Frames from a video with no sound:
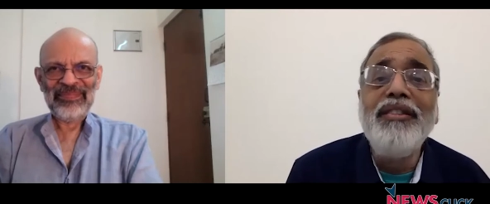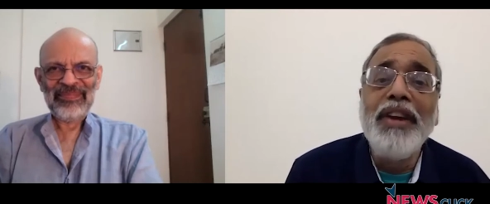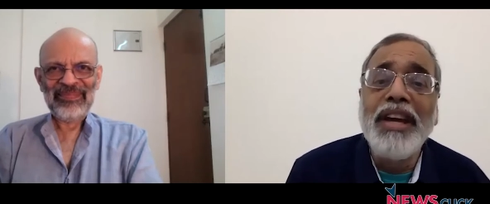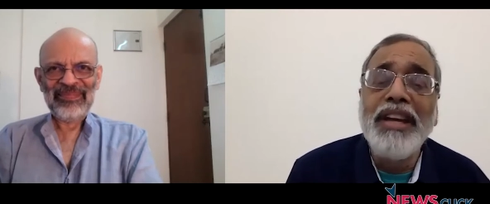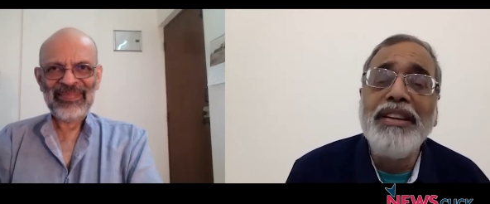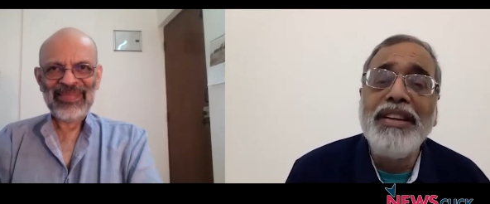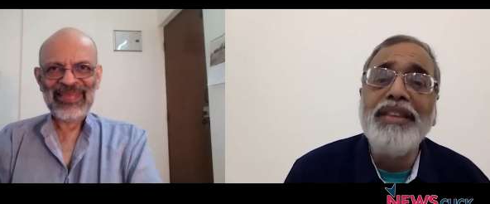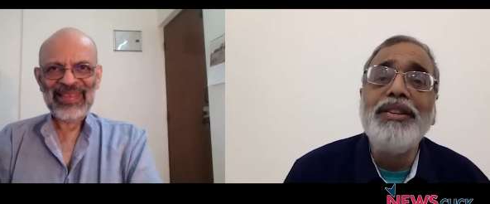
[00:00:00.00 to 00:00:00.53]

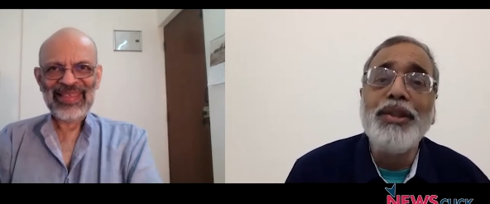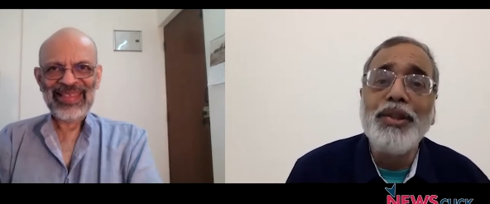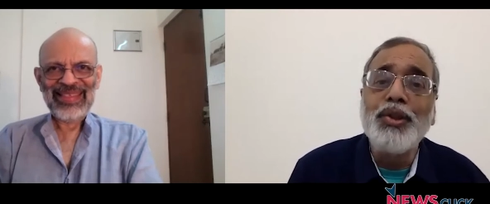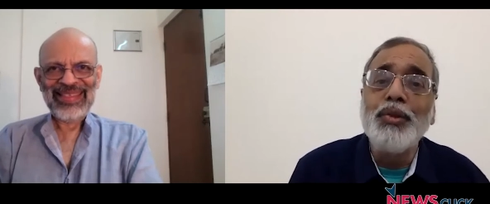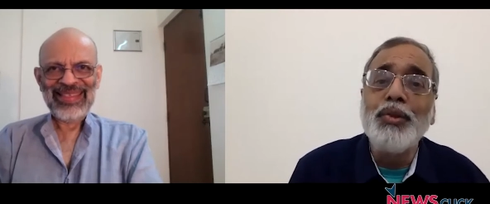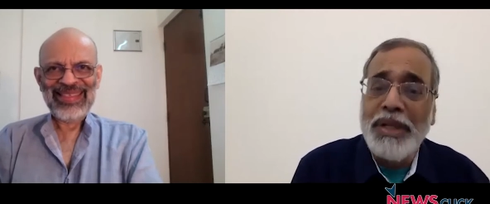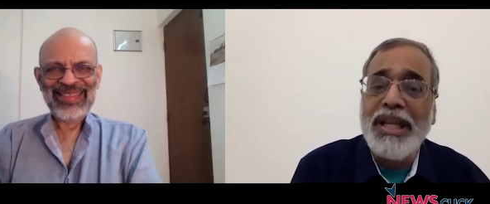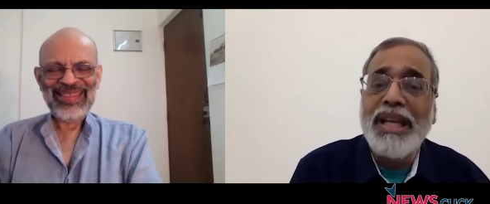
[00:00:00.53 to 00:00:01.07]
Speaker 1: variant
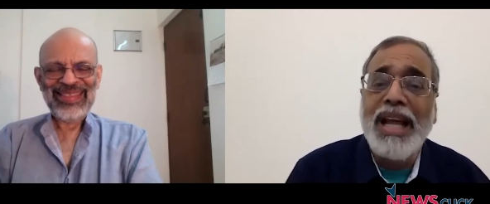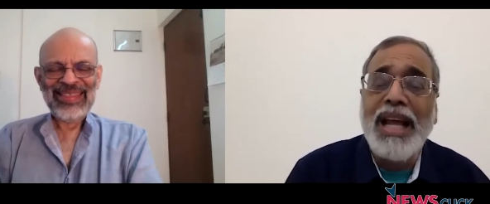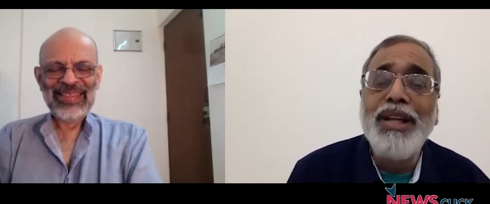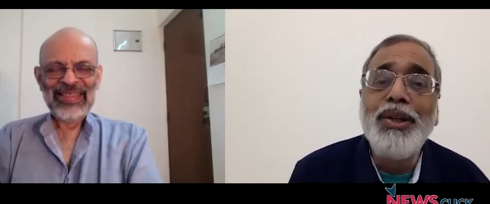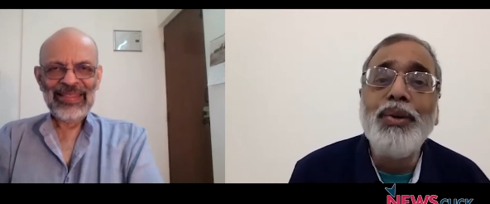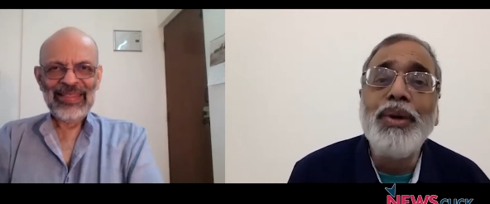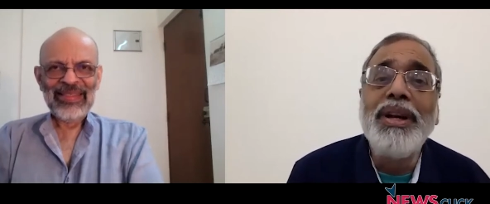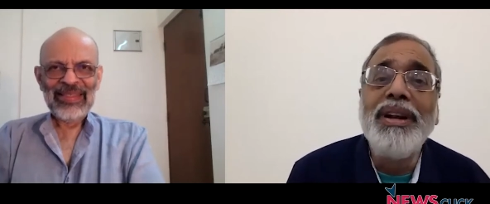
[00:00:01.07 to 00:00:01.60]
issue? But that I'll
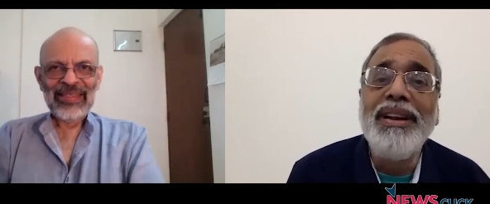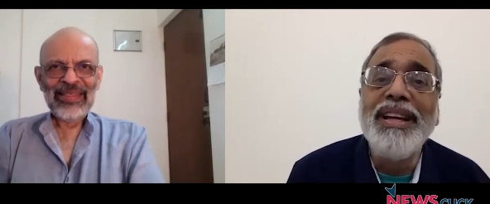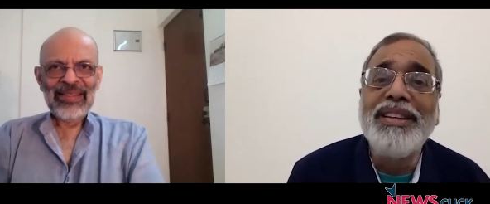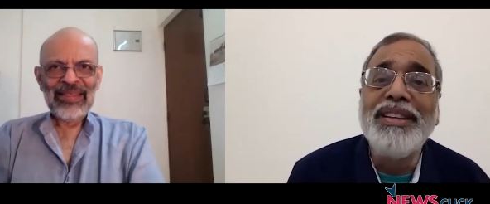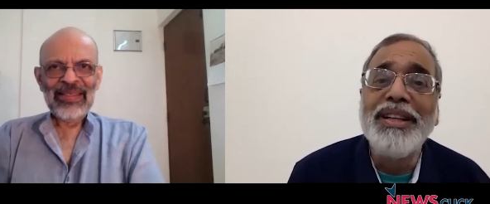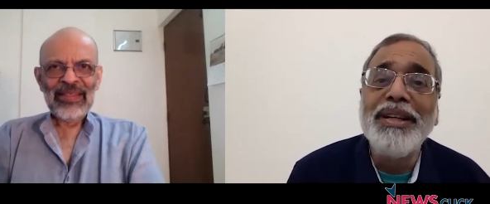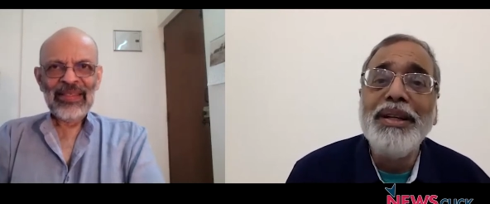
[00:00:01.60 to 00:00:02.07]
do it later.